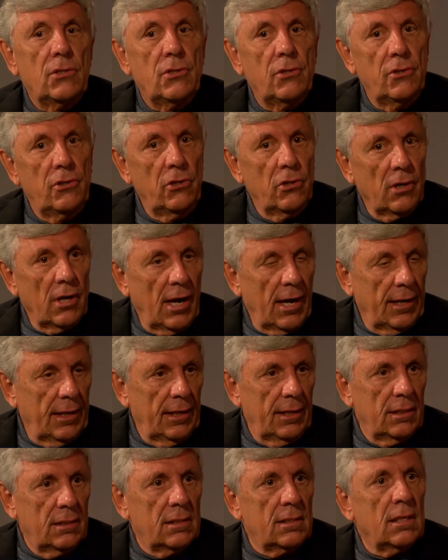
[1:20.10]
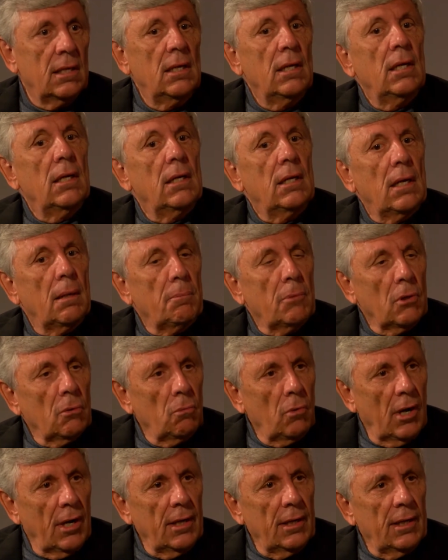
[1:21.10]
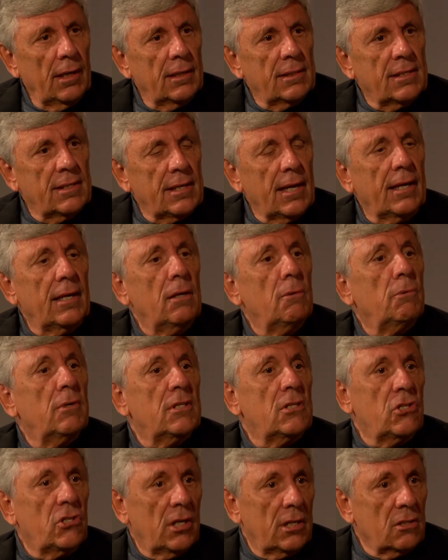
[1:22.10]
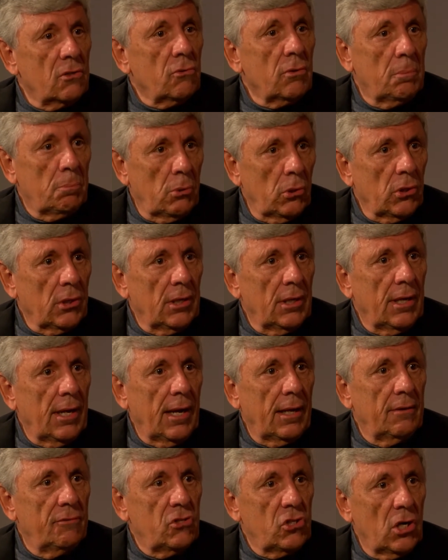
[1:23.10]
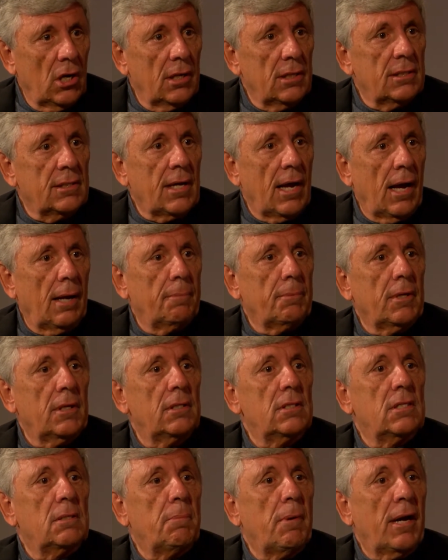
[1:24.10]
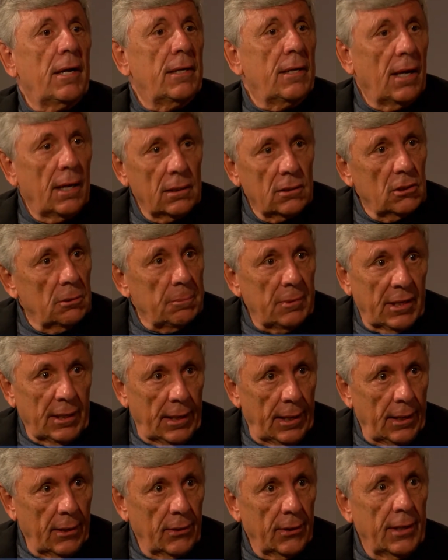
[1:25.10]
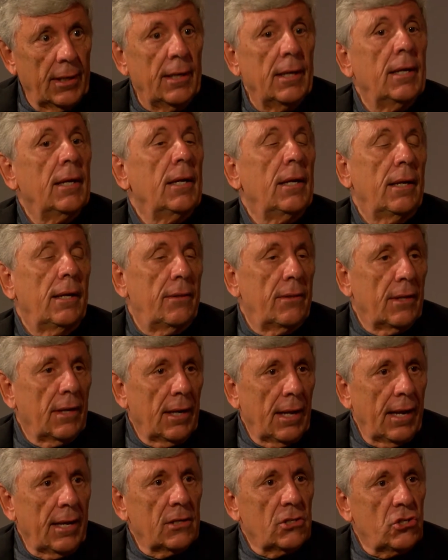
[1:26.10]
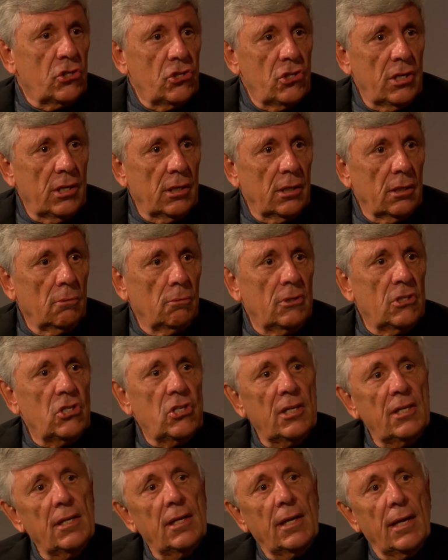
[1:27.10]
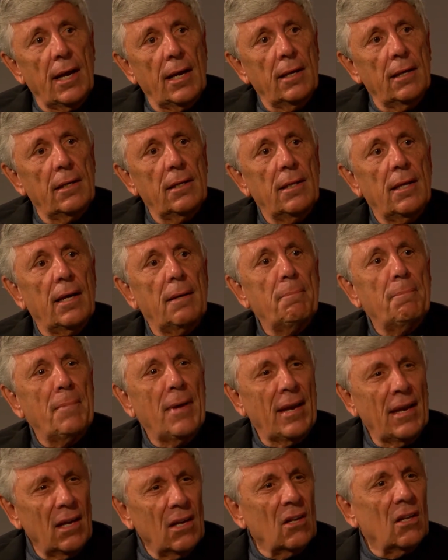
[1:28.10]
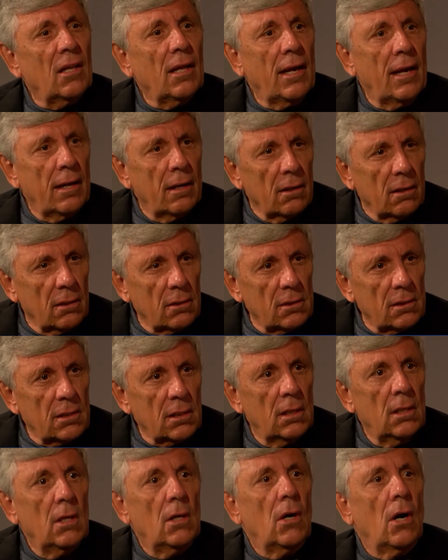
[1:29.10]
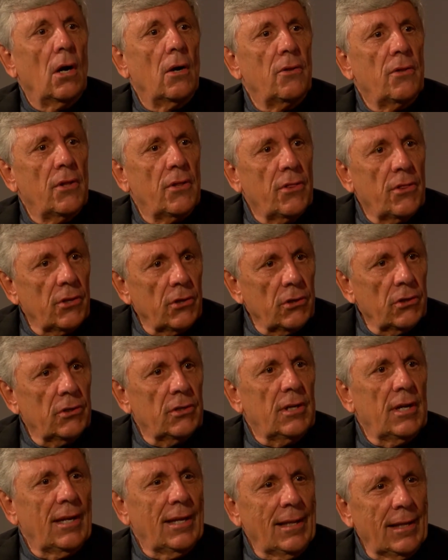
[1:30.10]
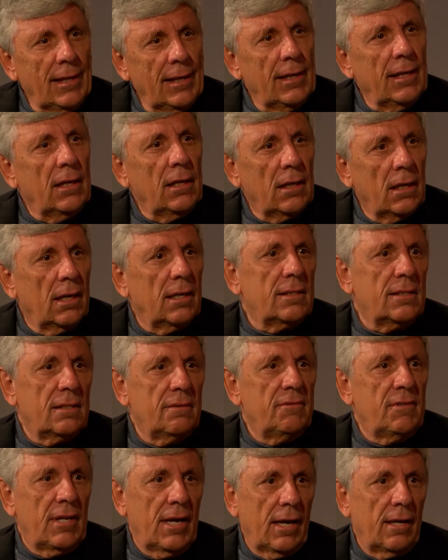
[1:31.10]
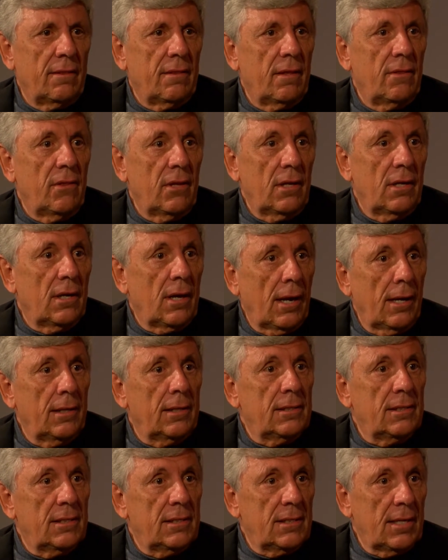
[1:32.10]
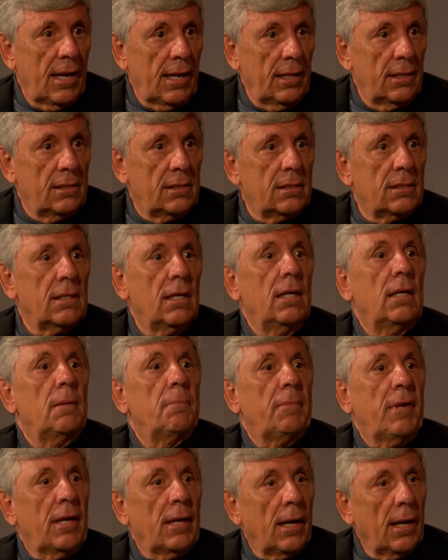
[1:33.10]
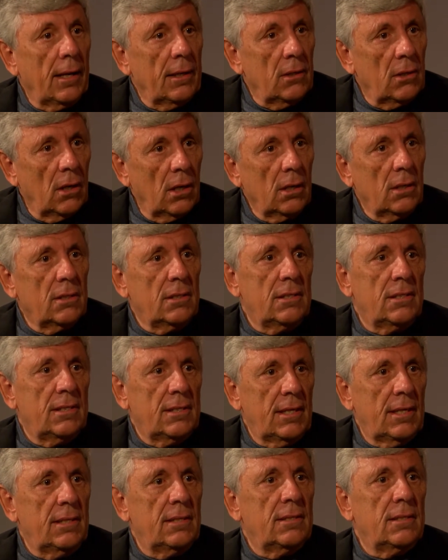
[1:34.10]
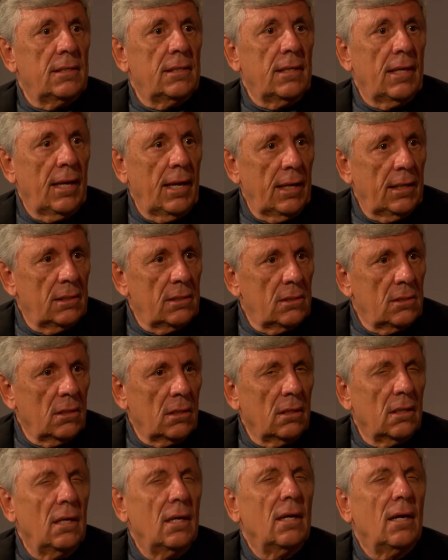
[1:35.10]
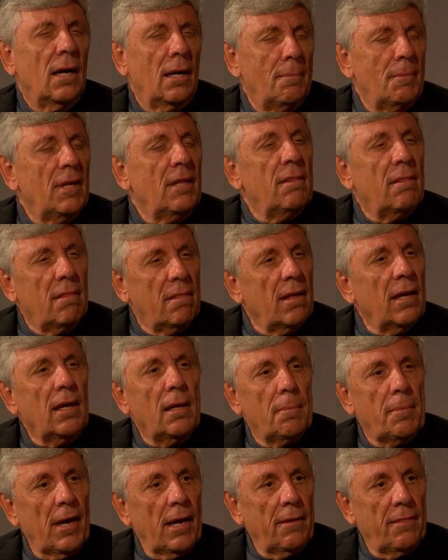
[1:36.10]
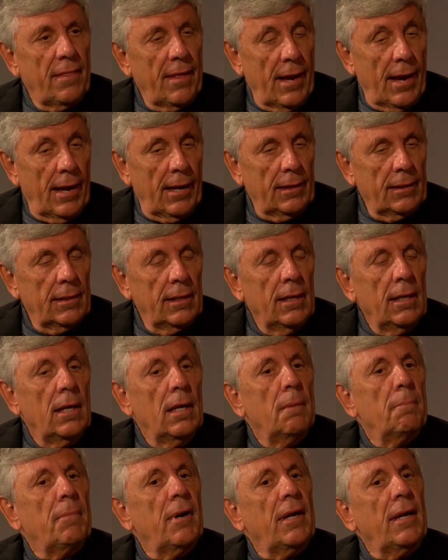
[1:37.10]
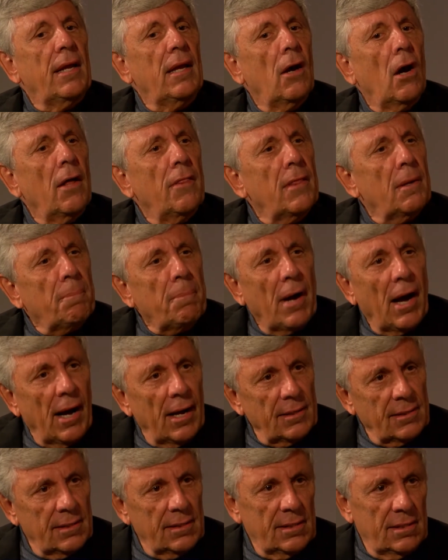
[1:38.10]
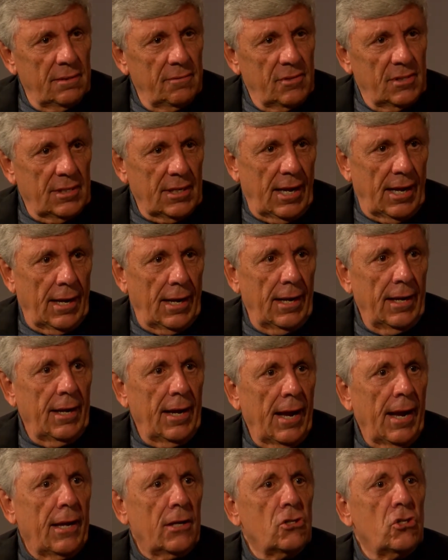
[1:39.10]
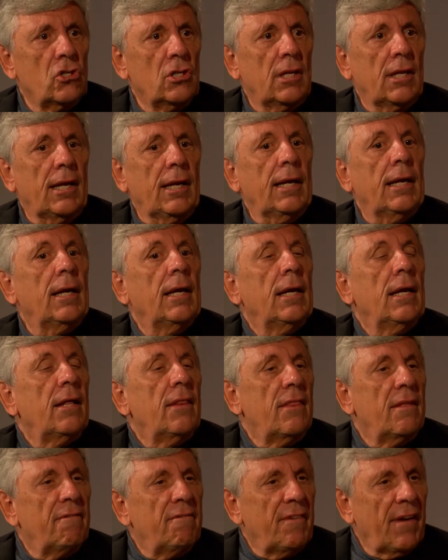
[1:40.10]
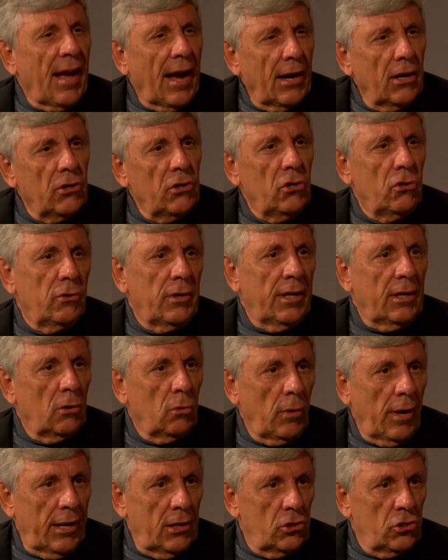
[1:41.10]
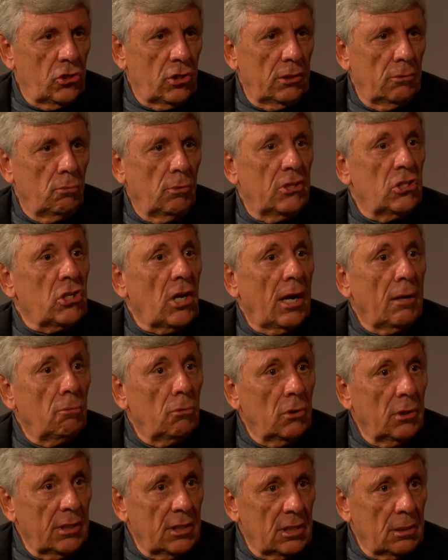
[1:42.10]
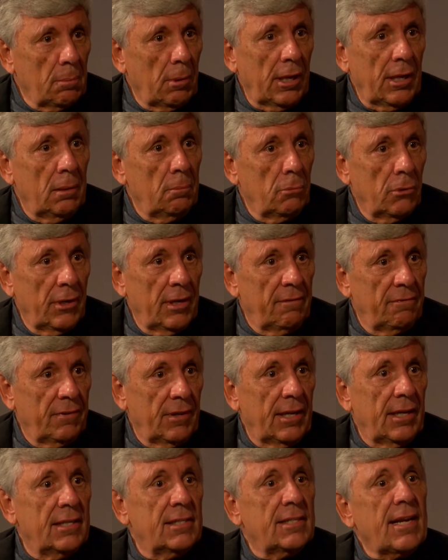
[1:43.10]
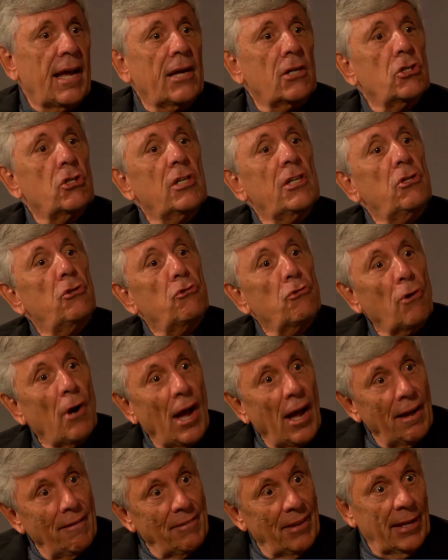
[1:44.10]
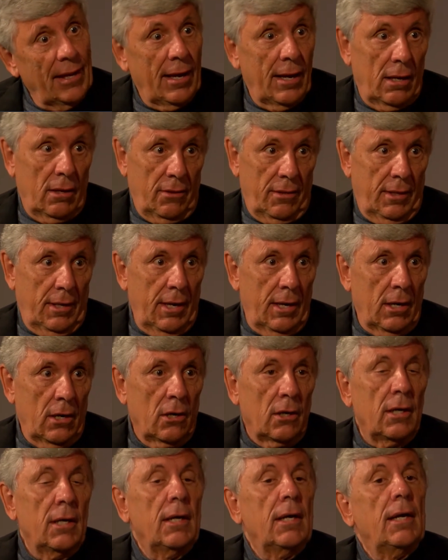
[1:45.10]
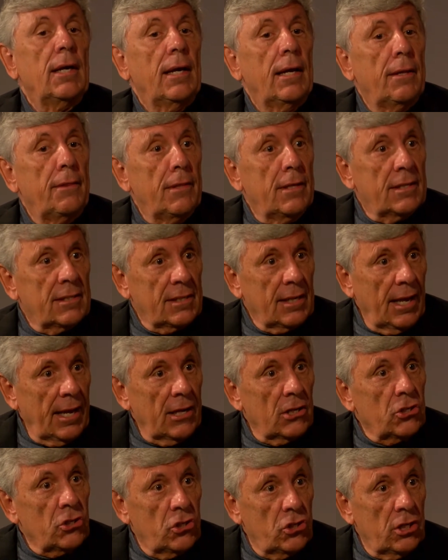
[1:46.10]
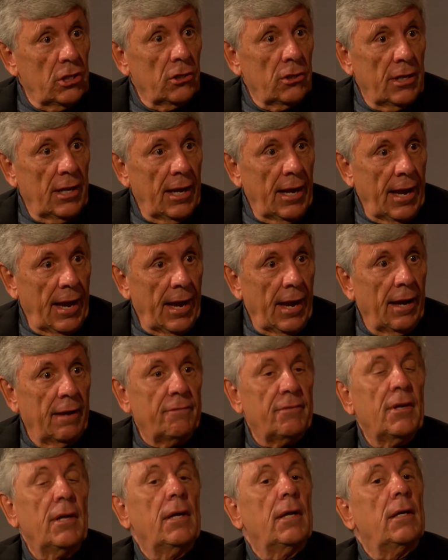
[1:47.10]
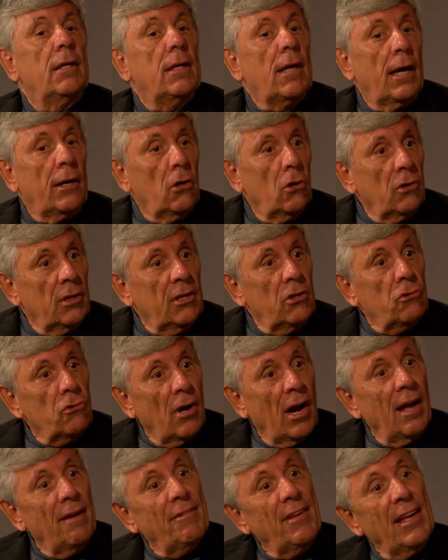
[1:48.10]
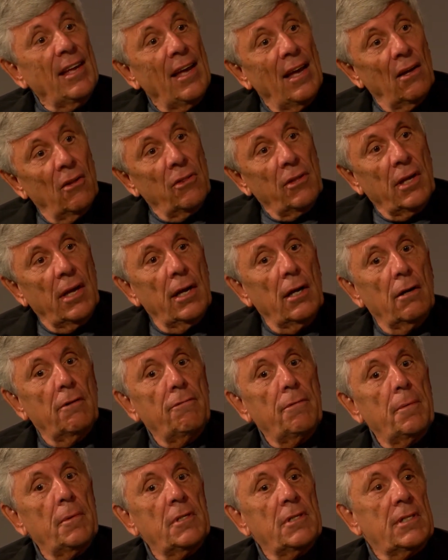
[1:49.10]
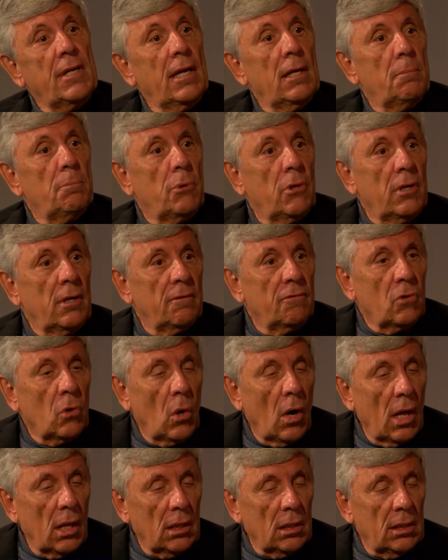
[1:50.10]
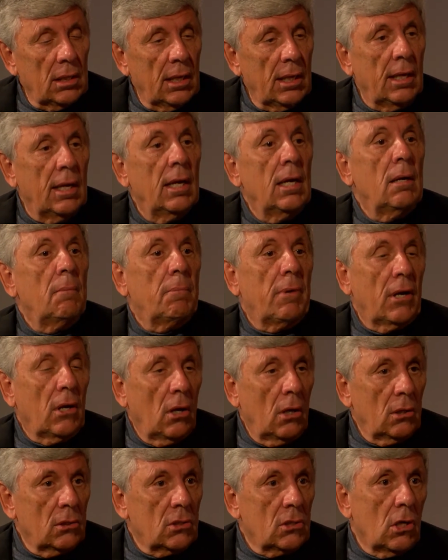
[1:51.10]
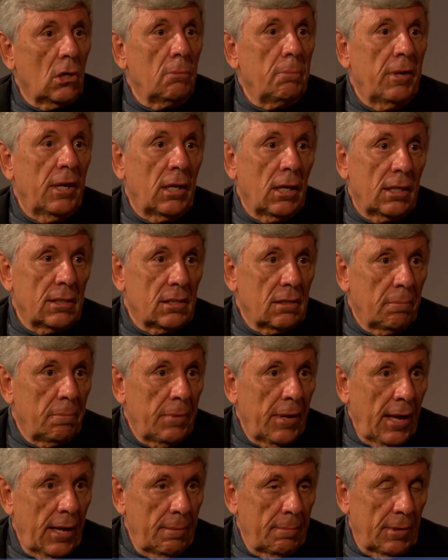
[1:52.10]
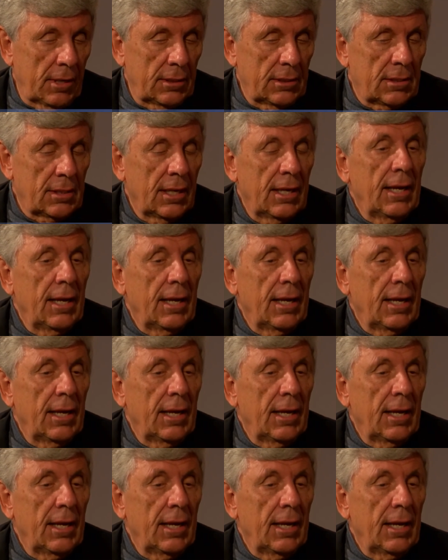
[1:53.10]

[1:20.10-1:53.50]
to your audience. Number one, a study was just reported out of Johns Hopkins by Dr. McCary in the last year, which indicated that medical errors are the third leading cause of death in the United States behind heart disease and cancer. I mean, think about that. But on the positive side, actually, the value equation, which I will explain briefly, is actually driving healthcare in this last year and a half, not only driving healthcare from the standpoint of quality, but also because of payment.